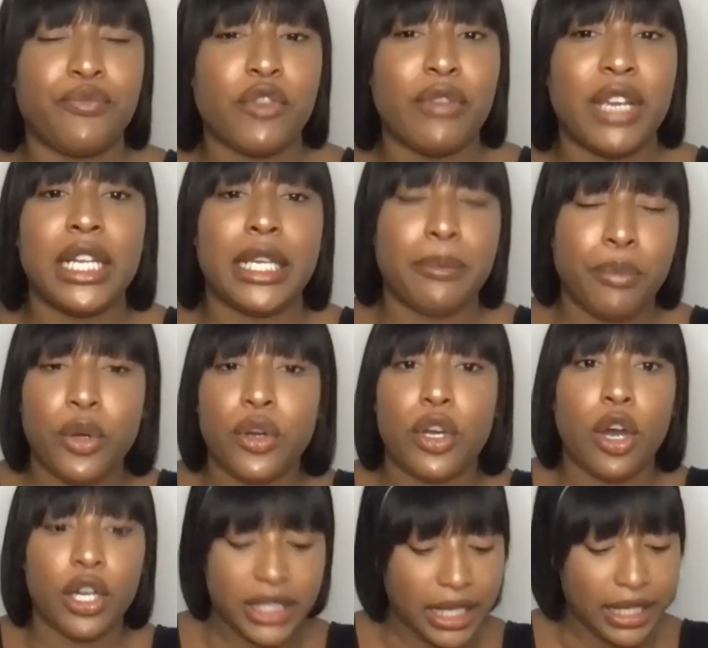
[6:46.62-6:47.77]
really put
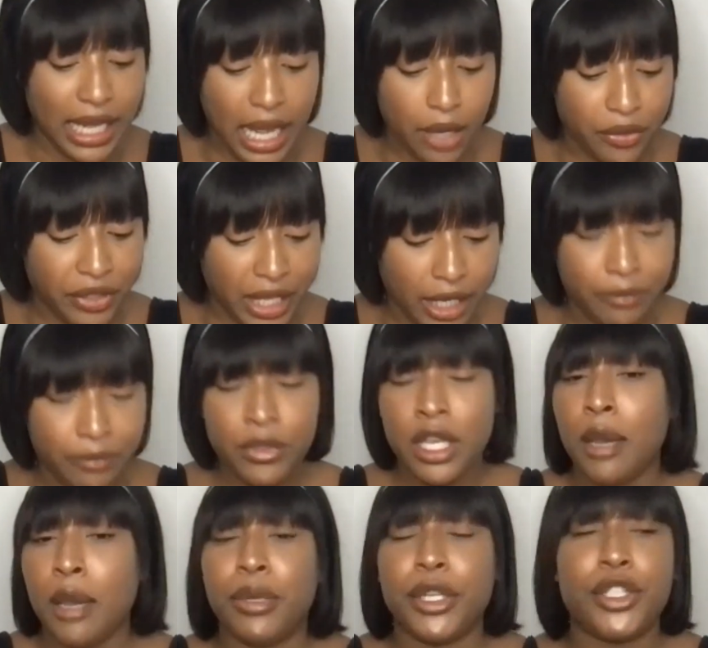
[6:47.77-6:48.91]
content out there.
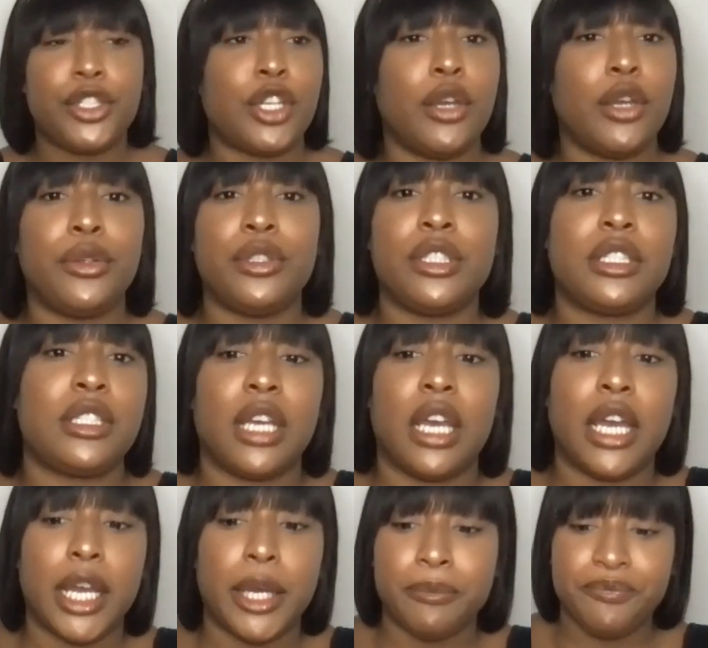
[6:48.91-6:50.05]
But don't
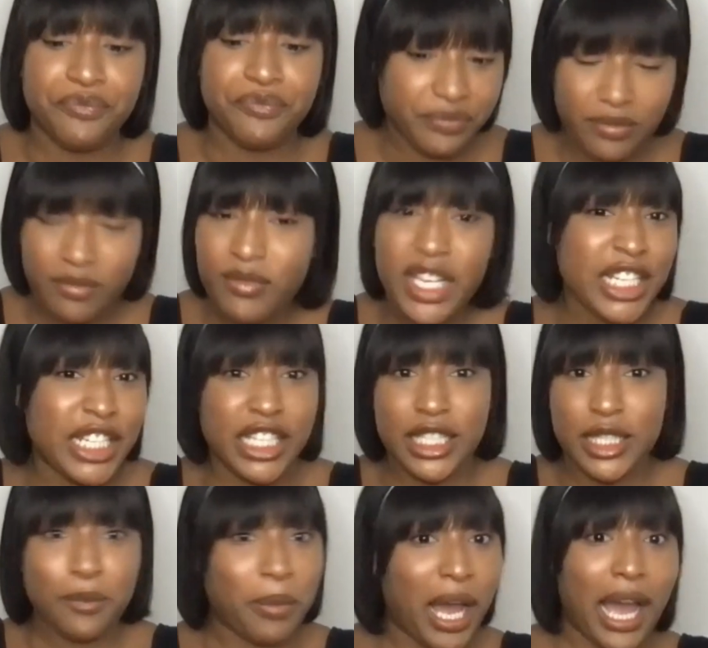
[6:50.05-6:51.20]

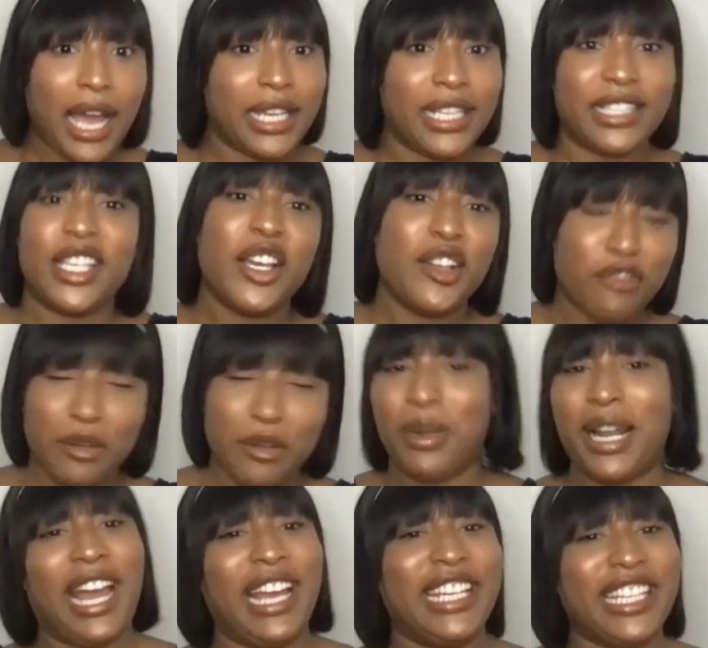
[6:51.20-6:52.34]
despise
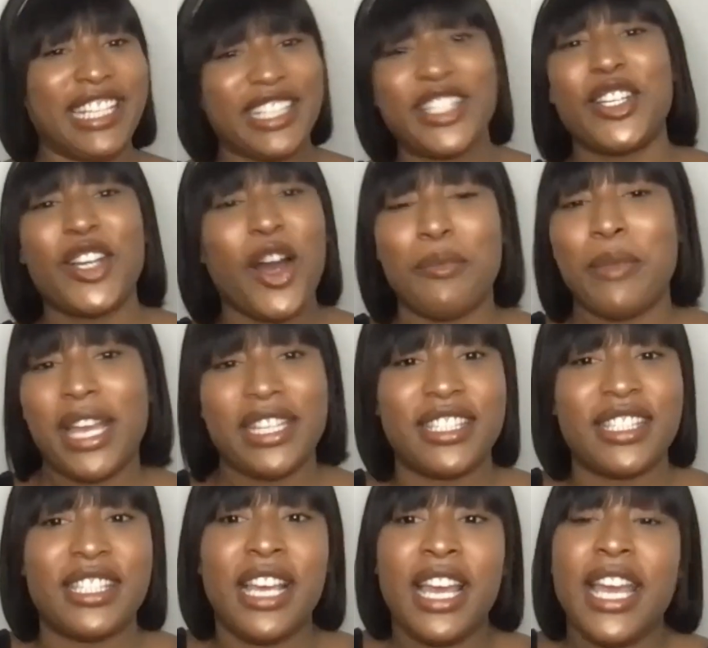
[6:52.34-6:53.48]
replying to
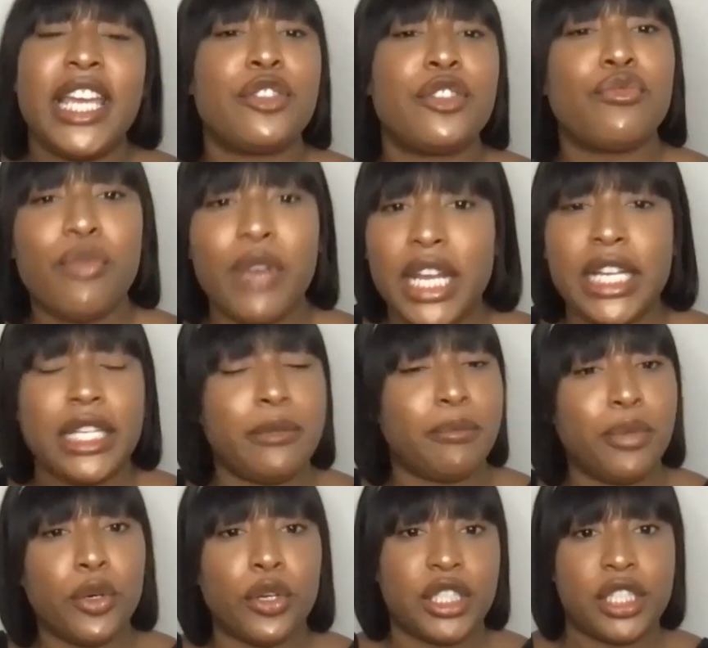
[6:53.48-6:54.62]
comments. It's really
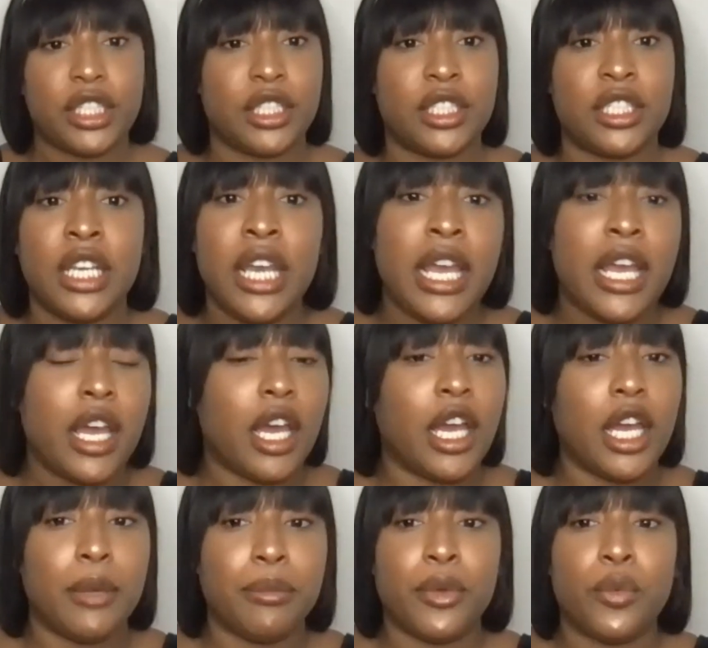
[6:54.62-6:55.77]
important
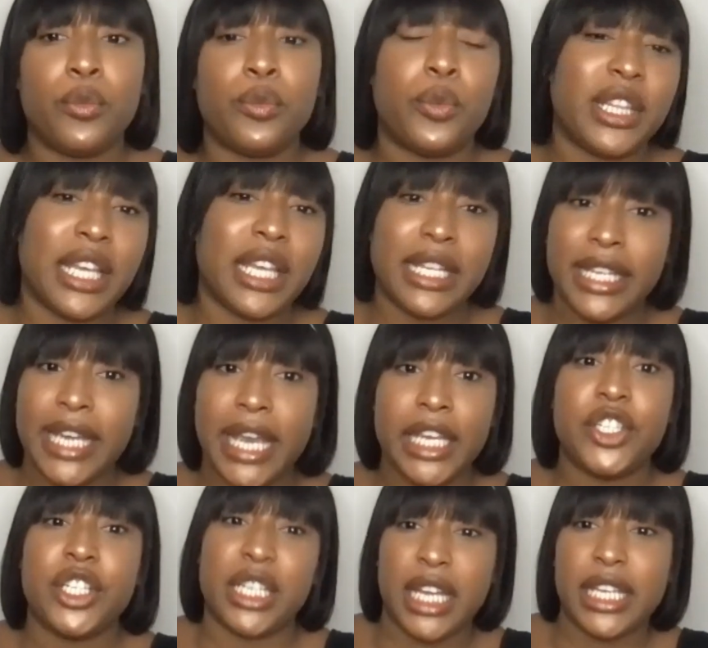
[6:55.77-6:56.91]
with
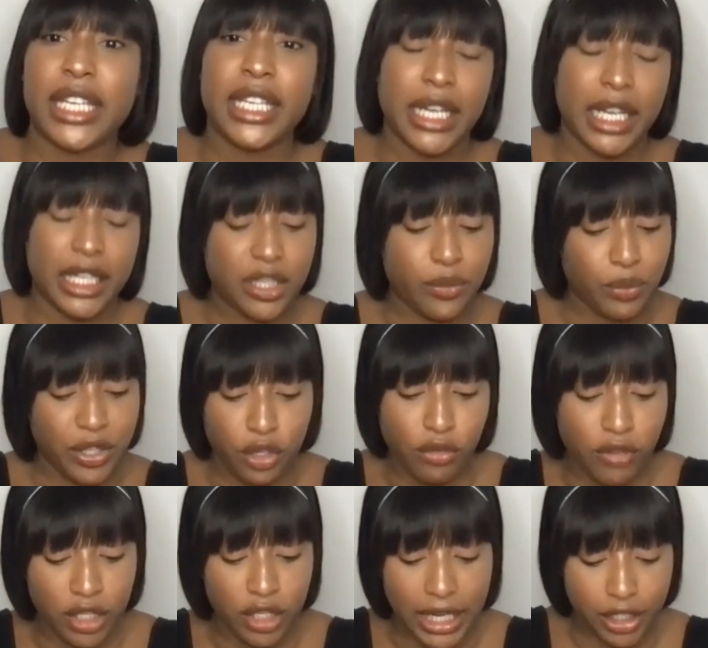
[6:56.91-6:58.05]
engaging and connecting with
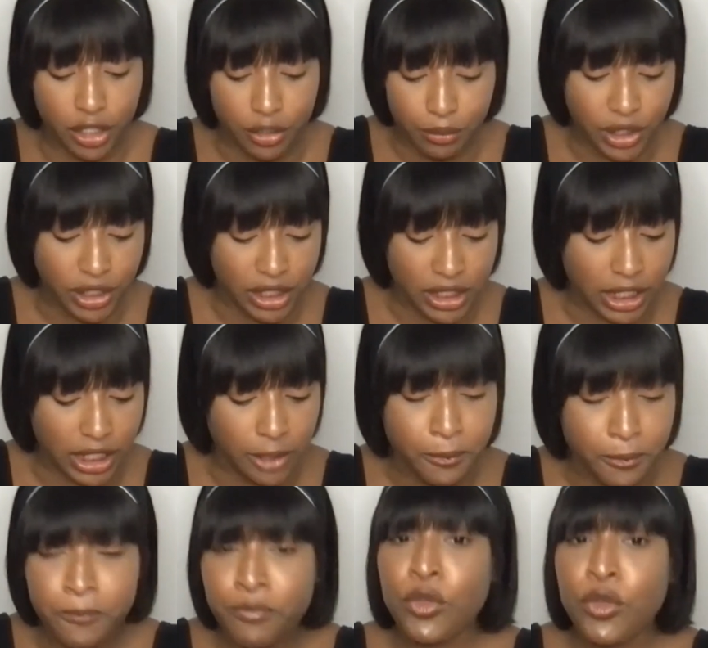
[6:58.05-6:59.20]
your online community.
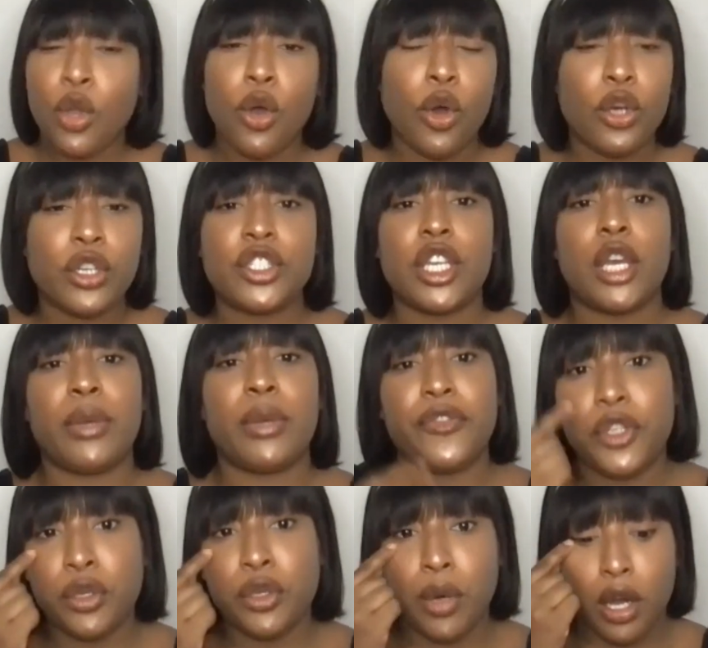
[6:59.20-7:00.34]
Also,
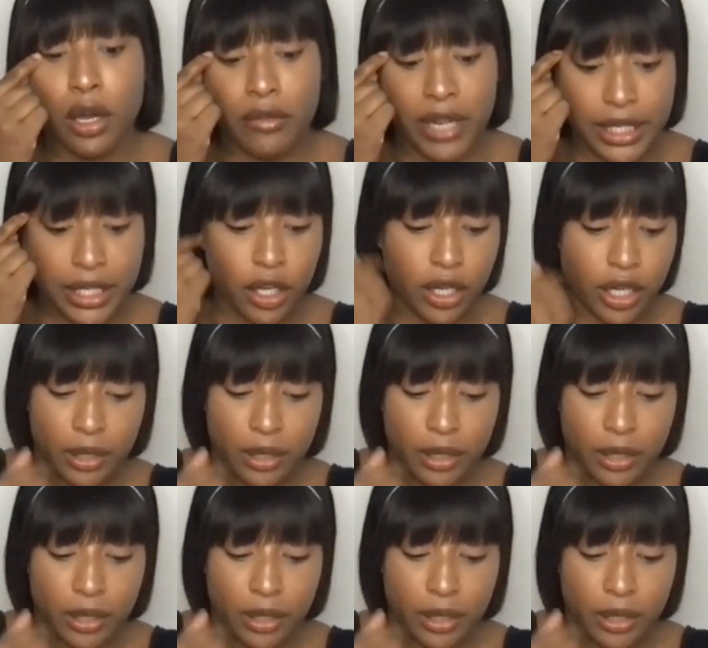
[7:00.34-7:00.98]
if you are in